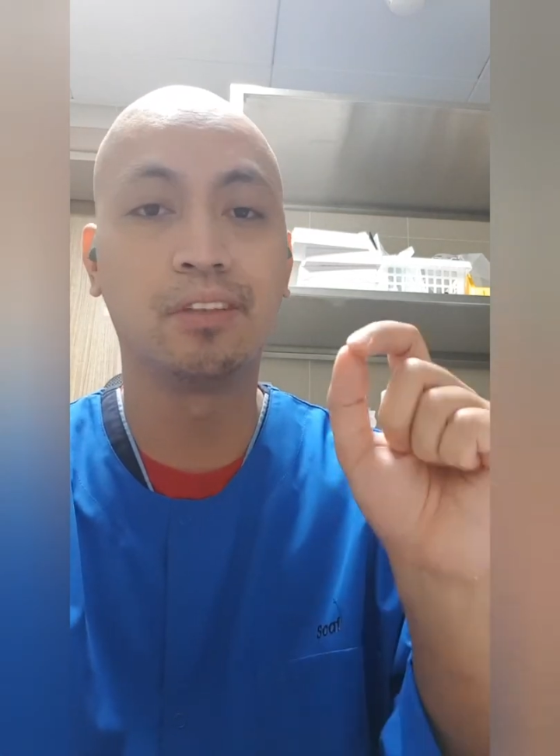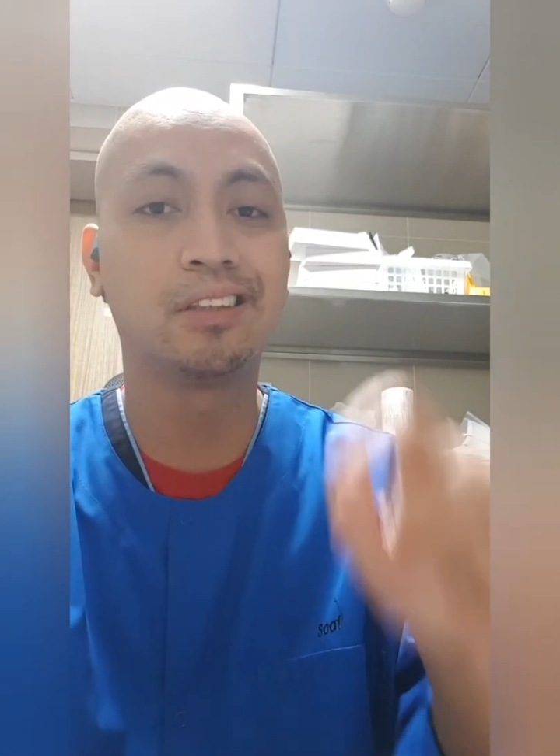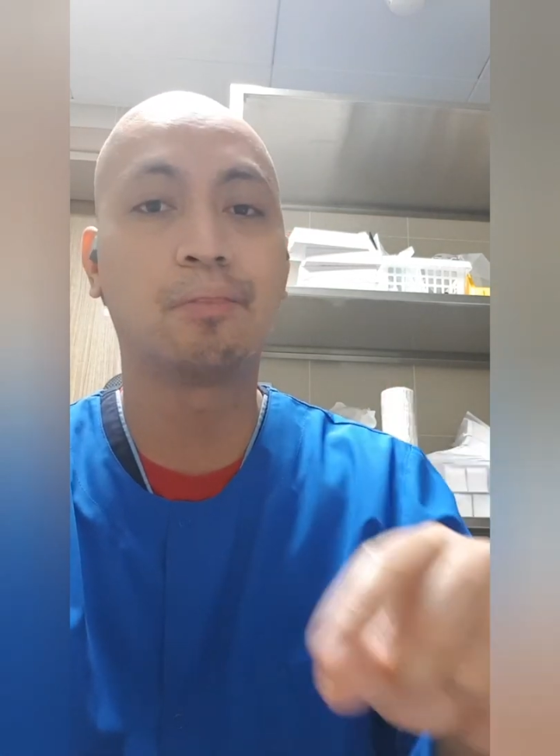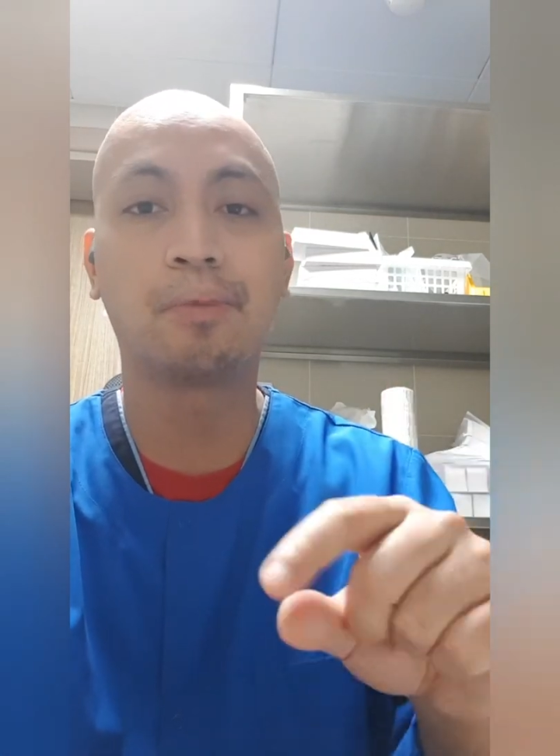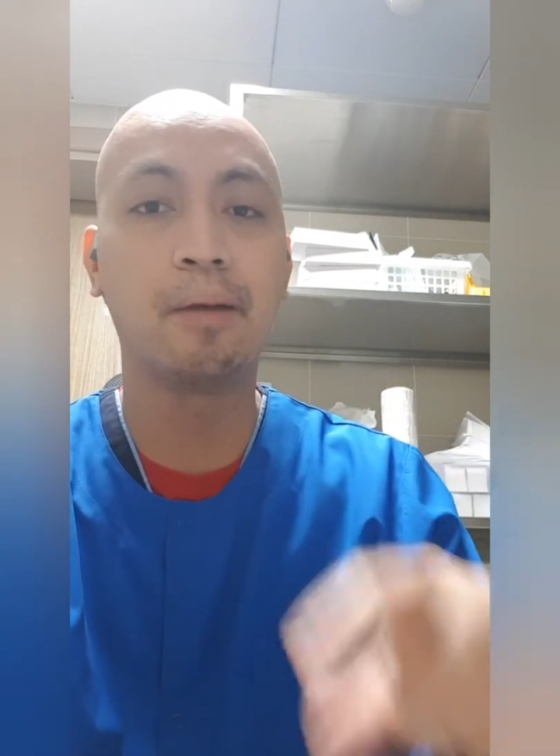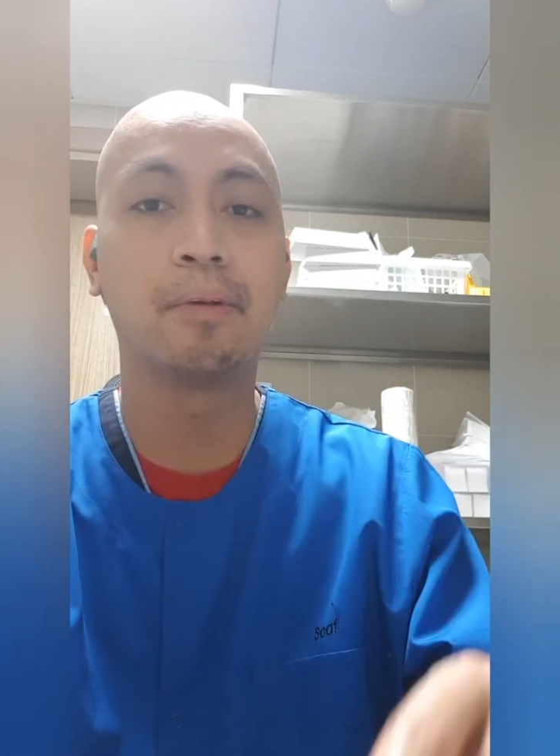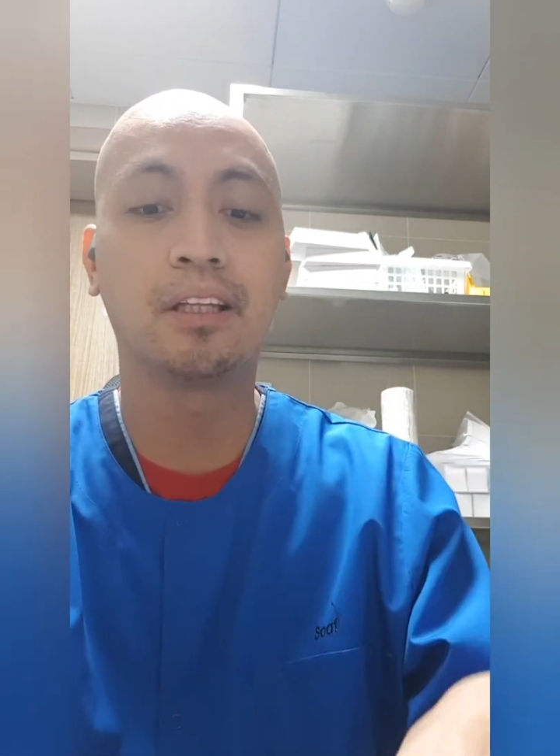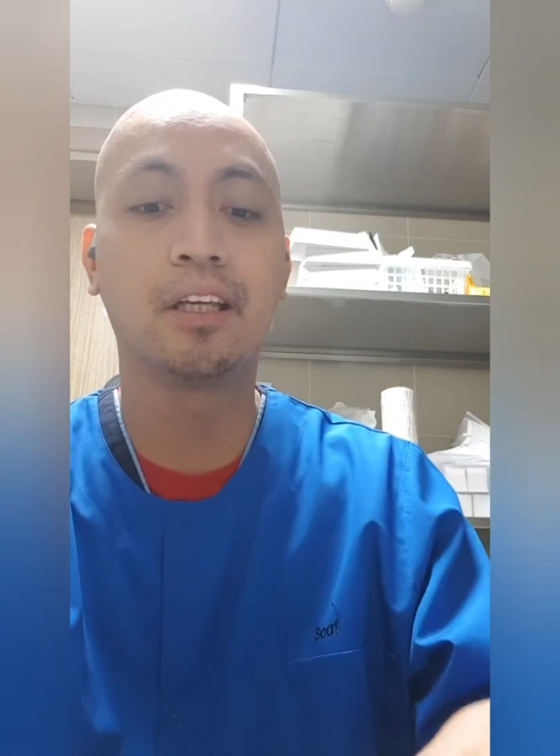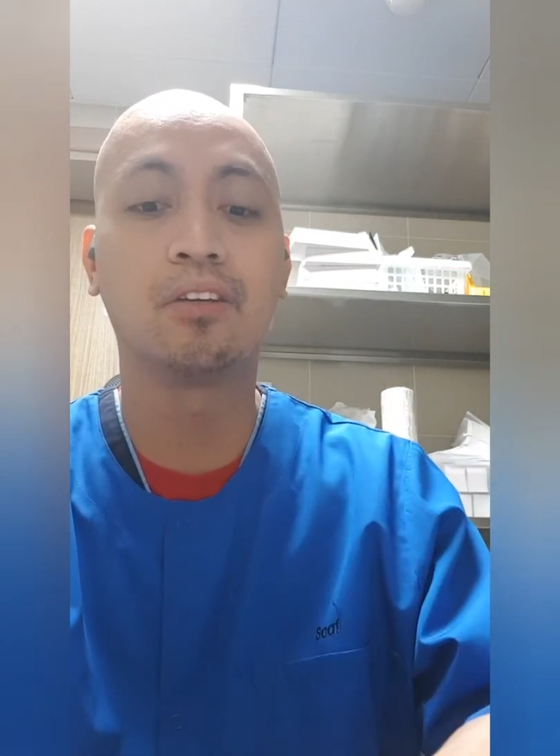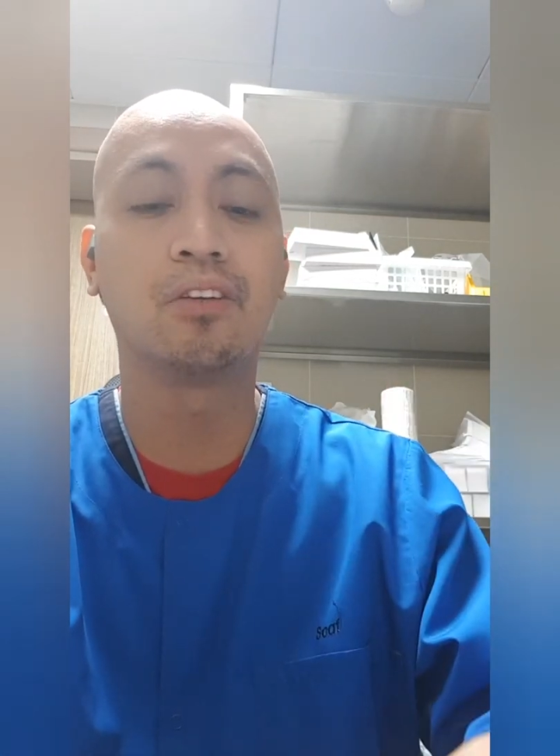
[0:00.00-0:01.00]
That's the primary
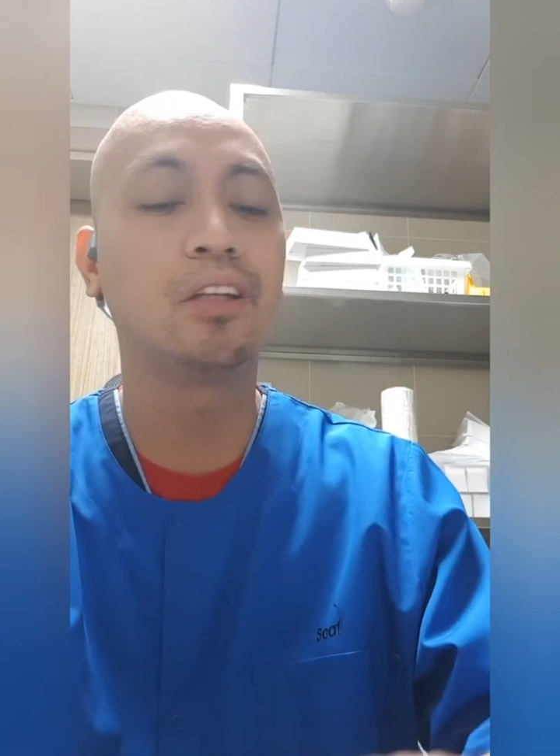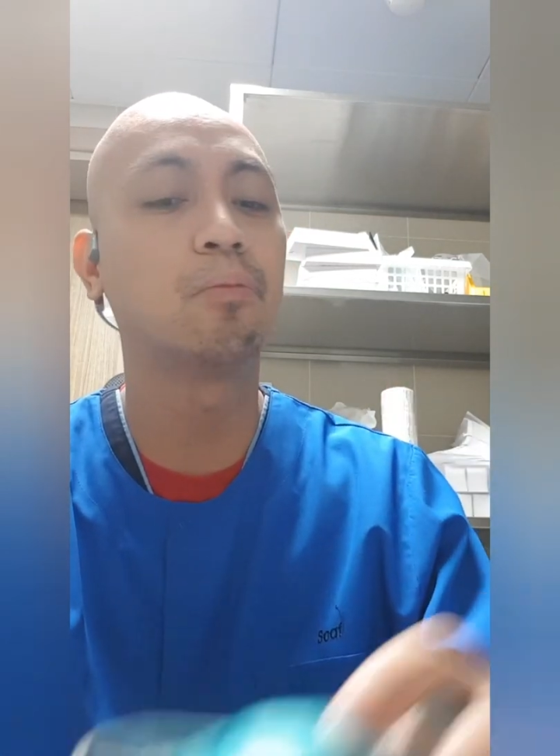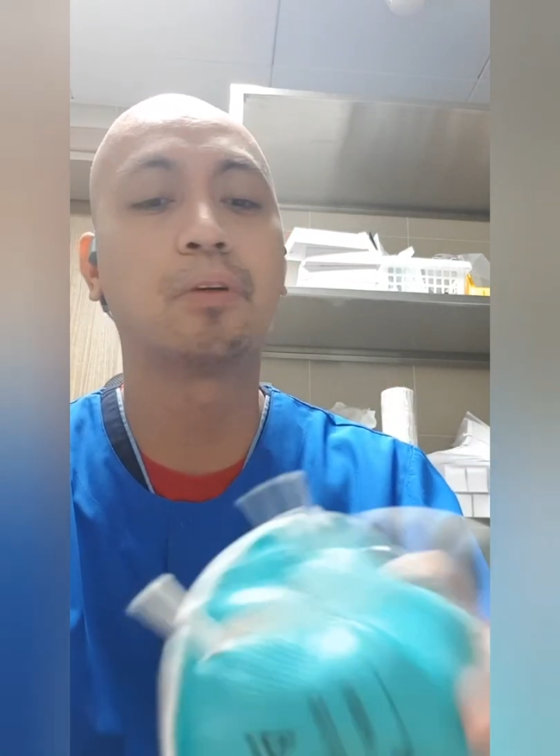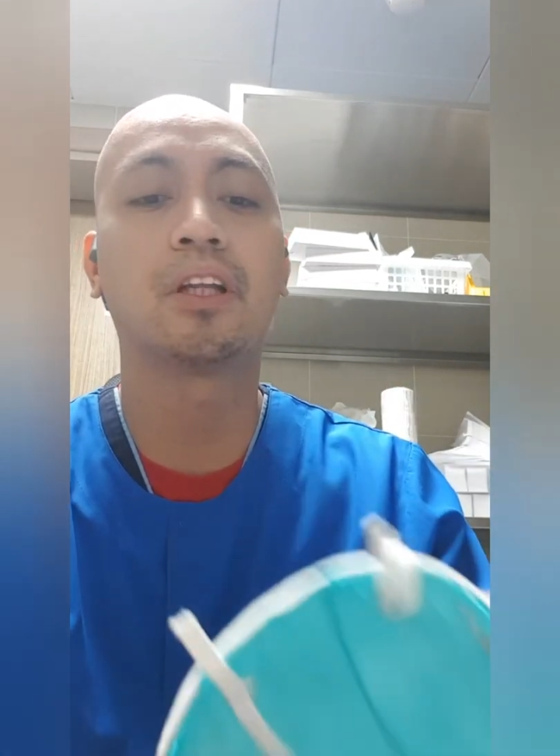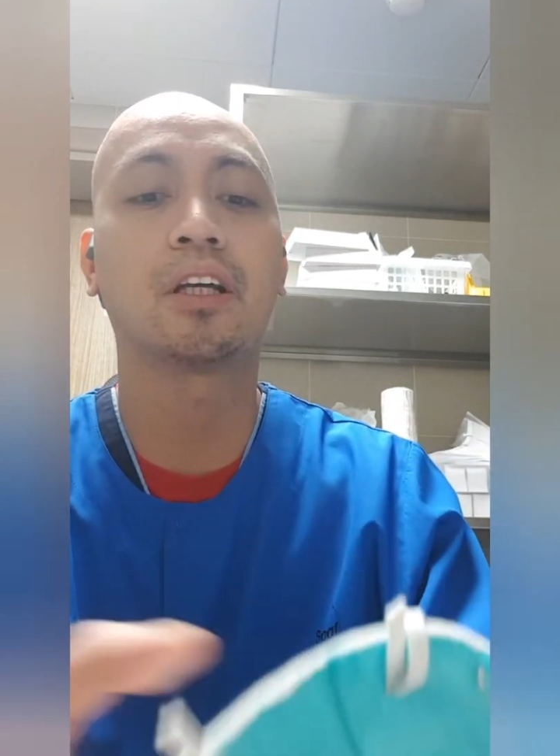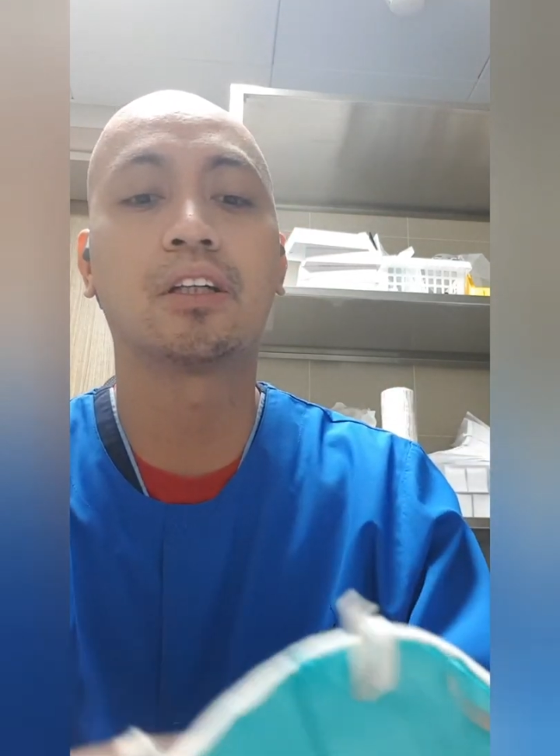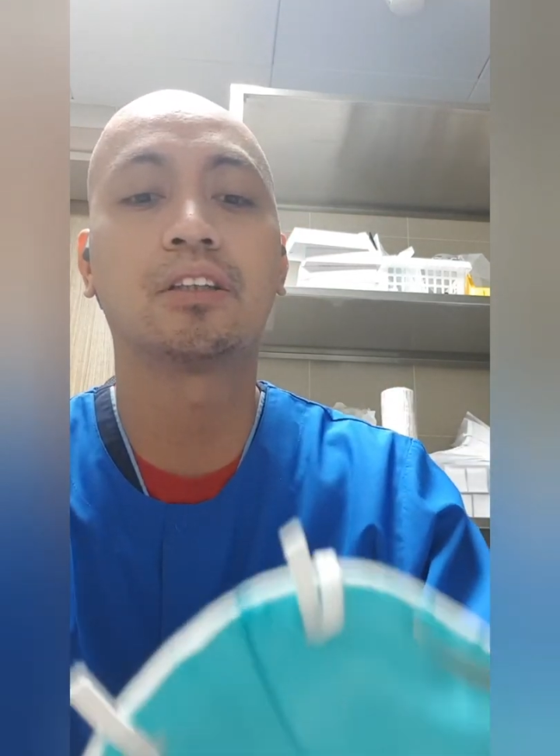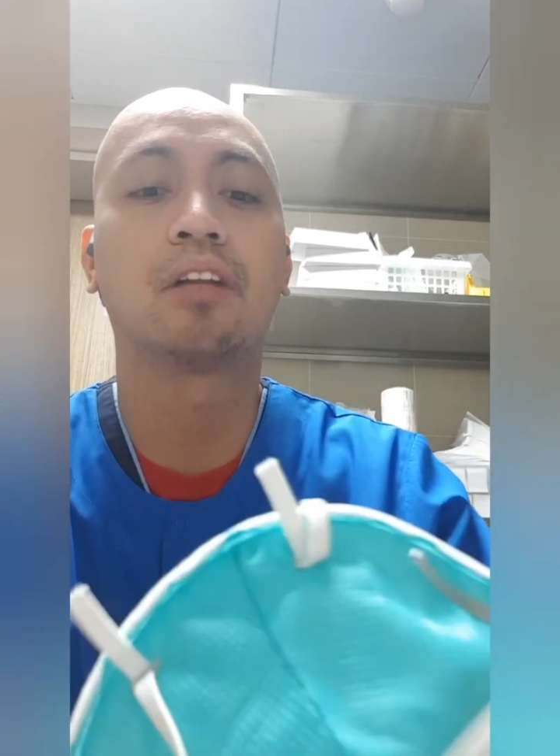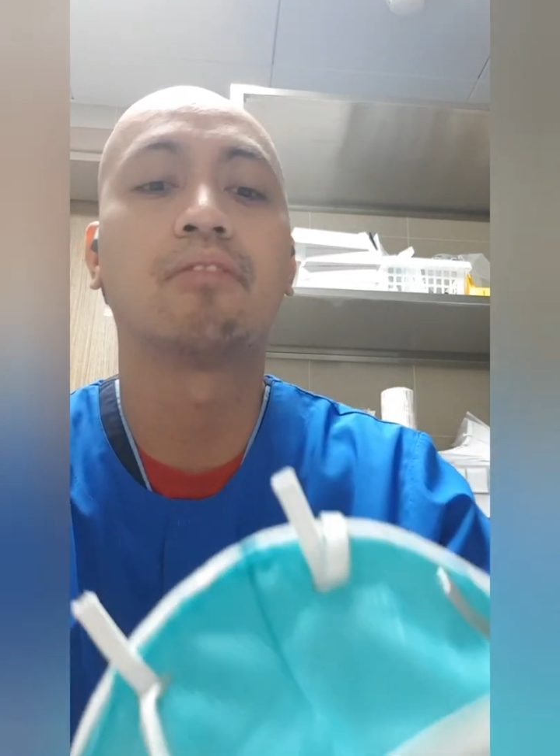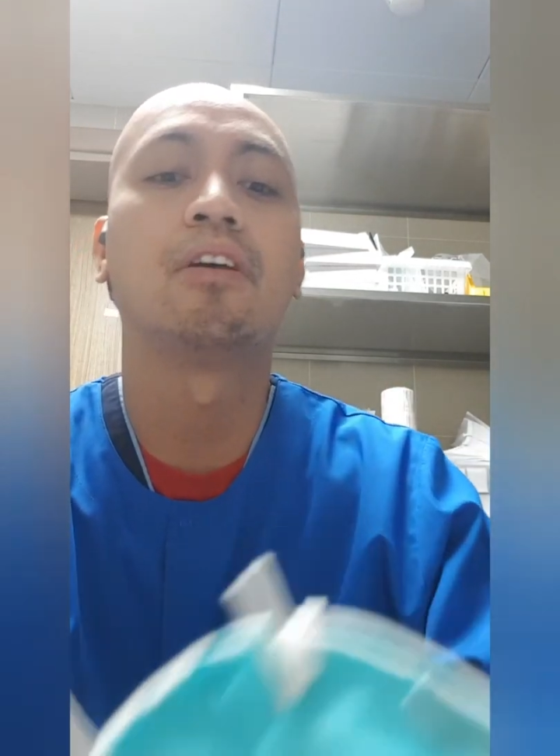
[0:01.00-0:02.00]
thing. You need to protect
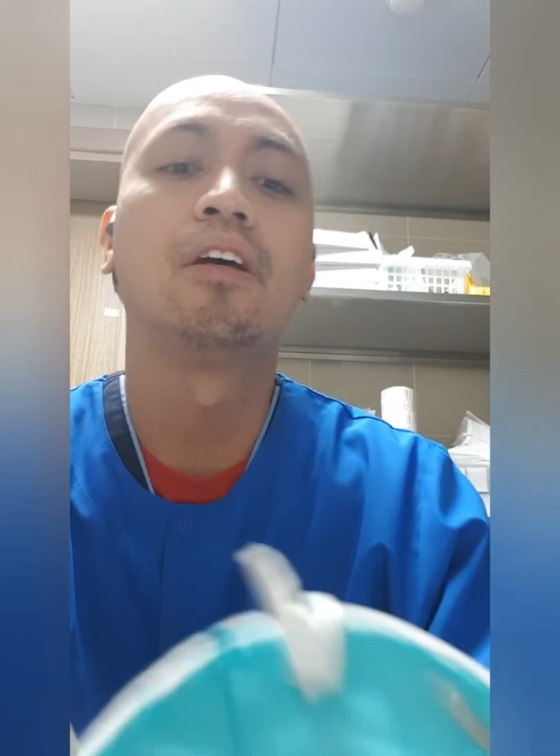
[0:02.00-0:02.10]
yourself.